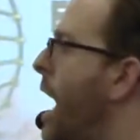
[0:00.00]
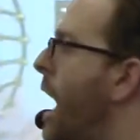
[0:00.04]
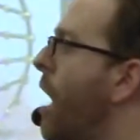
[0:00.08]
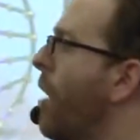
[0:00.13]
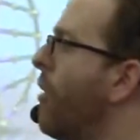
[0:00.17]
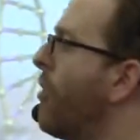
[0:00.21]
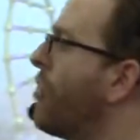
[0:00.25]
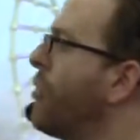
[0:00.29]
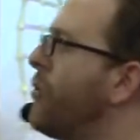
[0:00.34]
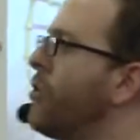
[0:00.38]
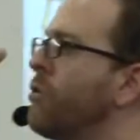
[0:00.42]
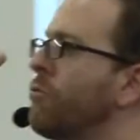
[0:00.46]

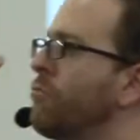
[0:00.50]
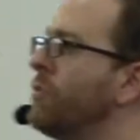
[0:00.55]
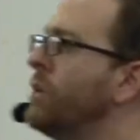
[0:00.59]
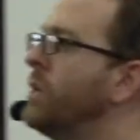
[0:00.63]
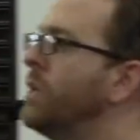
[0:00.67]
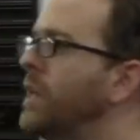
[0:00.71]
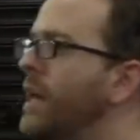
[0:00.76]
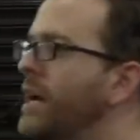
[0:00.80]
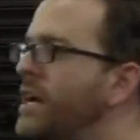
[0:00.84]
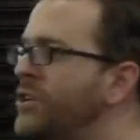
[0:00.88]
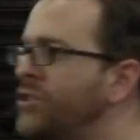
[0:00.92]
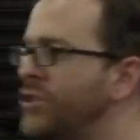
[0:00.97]
healthier
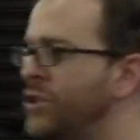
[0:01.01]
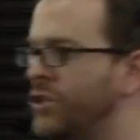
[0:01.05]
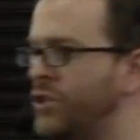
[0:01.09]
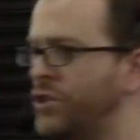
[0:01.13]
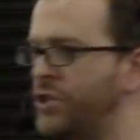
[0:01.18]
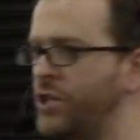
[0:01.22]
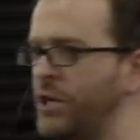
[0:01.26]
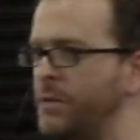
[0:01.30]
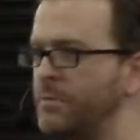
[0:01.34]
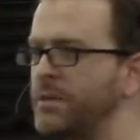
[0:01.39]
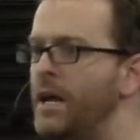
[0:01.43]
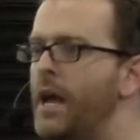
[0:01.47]

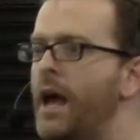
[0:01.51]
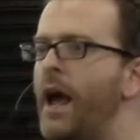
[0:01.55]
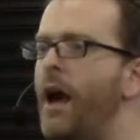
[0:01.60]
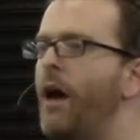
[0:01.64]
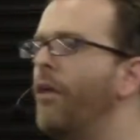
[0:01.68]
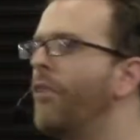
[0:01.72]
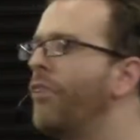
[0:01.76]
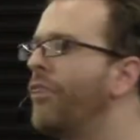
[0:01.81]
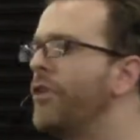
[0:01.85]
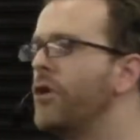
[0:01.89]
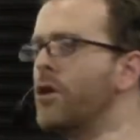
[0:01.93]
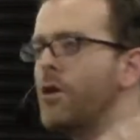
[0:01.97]
relationships,
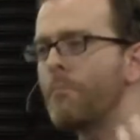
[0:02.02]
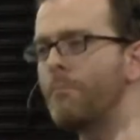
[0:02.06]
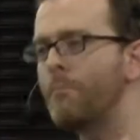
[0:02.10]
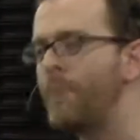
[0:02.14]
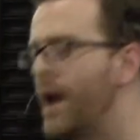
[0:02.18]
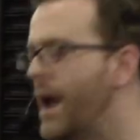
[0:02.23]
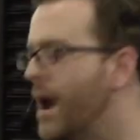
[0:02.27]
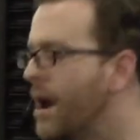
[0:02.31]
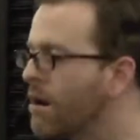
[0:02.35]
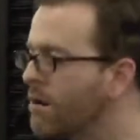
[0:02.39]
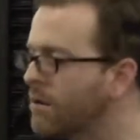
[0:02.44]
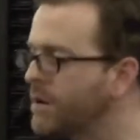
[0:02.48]
healthier
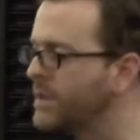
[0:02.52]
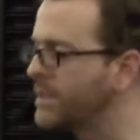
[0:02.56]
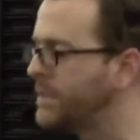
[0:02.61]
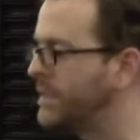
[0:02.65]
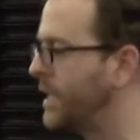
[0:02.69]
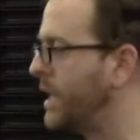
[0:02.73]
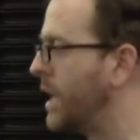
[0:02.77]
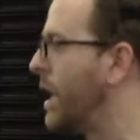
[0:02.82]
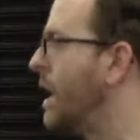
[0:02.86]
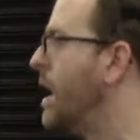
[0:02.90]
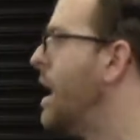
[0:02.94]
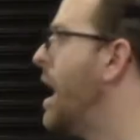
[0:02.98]

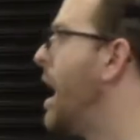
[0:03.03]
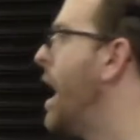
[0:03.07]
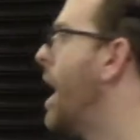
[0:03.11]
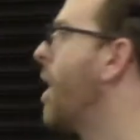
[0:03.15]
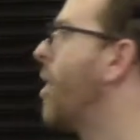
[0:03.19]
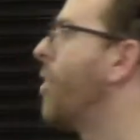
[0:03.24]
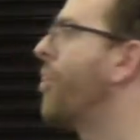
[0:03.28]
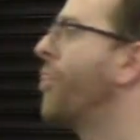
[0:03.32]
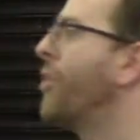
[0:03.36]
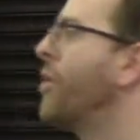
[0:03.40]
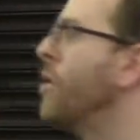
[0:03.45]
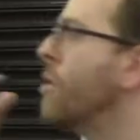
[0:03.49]
parenting,
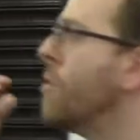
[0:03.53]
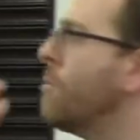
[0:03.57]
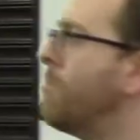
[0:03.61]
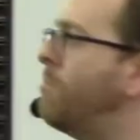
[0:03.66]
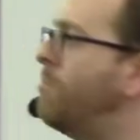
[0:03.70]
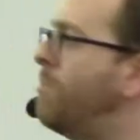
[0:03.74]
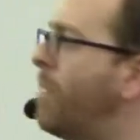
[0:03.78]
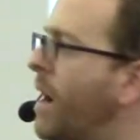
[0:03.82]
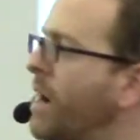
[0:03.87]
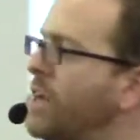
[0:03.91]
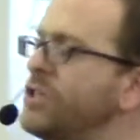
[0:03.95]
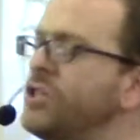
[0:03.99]
healthier
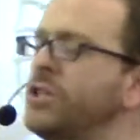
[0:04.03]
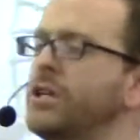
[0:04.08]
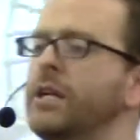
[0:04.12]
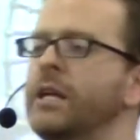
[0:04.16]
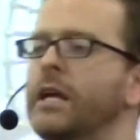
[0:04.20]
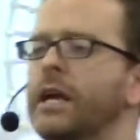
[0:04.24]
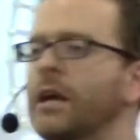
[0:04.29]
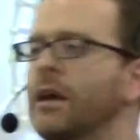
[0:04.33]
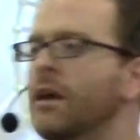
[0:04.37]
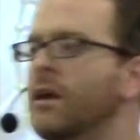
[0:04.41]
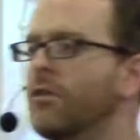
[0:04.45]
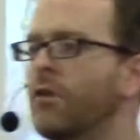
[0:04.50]

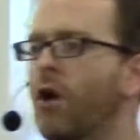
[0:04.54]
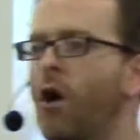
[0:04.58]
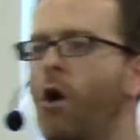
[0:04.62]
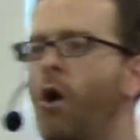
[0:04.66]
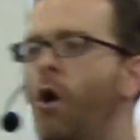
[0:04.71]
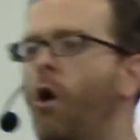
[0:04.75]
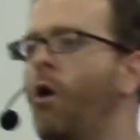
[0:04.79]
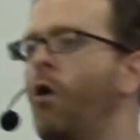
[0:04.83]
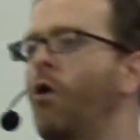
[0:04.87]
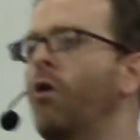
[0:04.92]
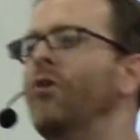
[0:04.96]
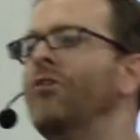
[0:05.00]
budgeting. The
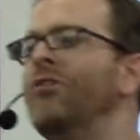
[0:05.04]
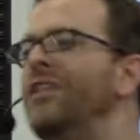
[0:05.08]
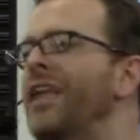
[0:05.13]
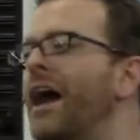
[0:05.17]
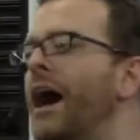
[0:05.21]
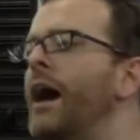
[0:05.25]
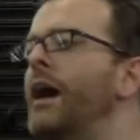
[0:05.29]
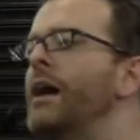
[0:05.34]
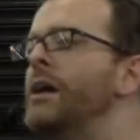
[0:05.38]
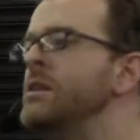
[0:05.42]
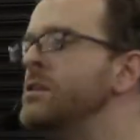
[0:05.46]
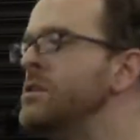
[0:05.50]
whole
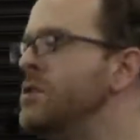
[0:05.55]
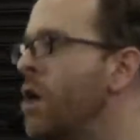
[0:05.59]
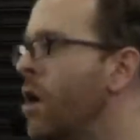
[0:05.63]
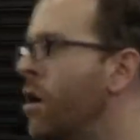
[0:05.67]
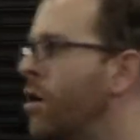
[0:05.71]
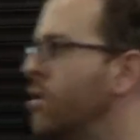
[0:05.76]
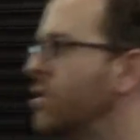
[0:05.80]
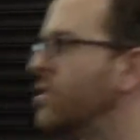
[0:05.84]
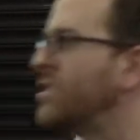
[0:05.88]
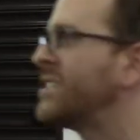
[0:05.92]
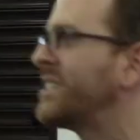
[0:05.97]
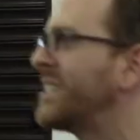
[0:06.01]
9
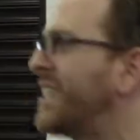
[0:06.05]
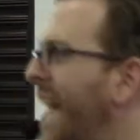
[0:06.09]
yards